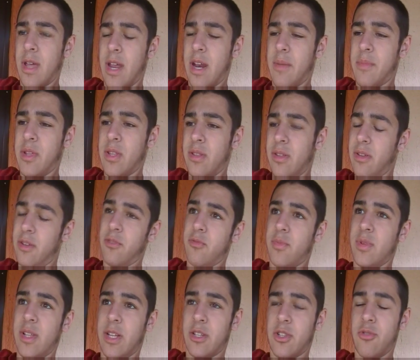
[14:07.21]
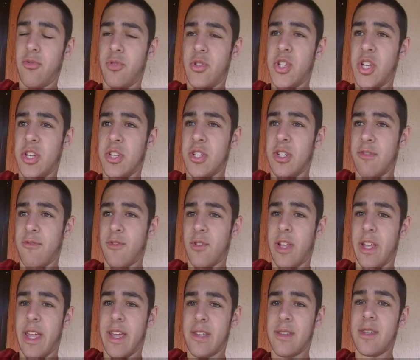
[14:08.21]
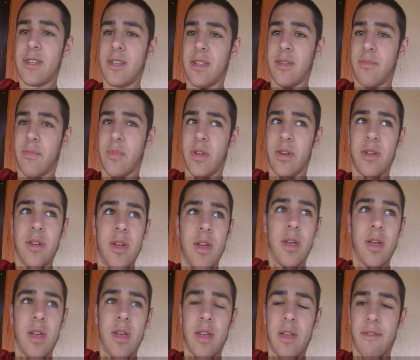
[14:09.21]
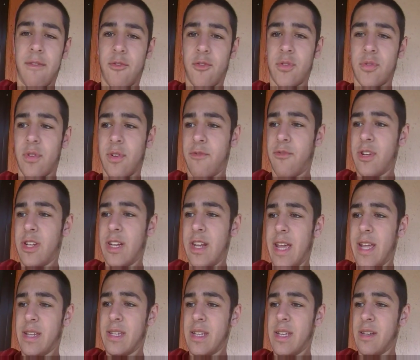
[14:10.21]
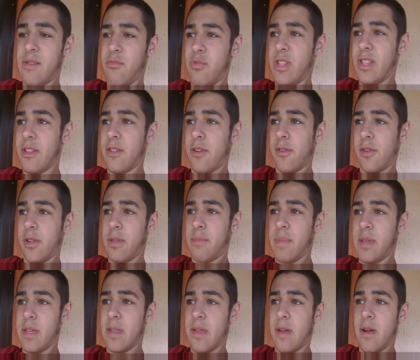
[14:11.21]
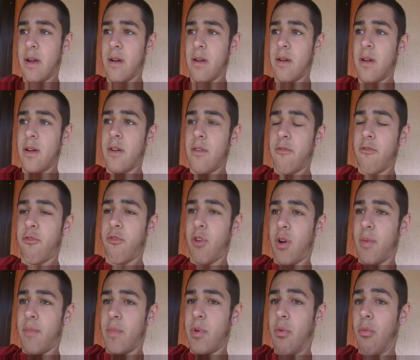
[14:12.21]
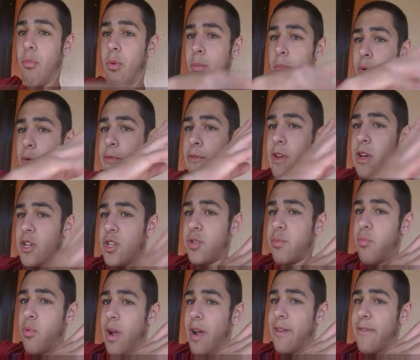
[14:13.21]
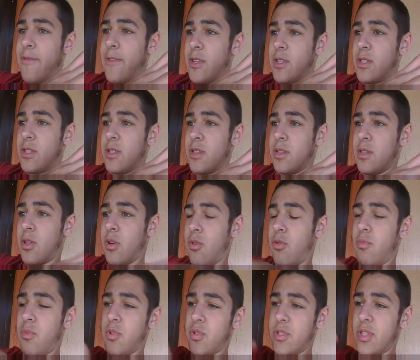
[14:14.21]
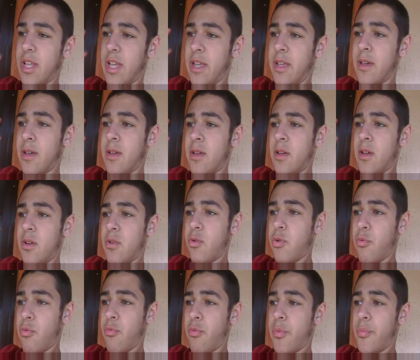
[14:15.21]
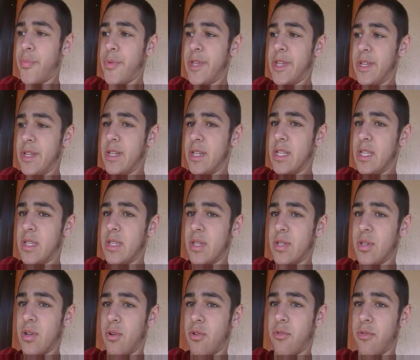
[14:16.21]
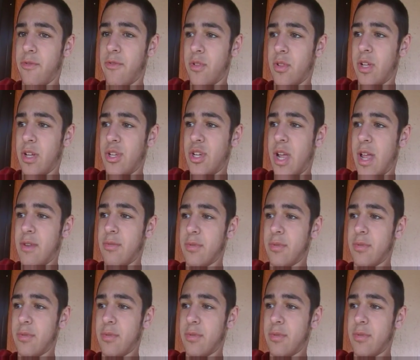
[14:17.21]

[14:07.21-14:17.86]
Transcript: And I mean, like, it would be like $260 for like 18, but if we did 18, we'd literally be there from when we're finished breakfast to almost like when we need to start going for lunch.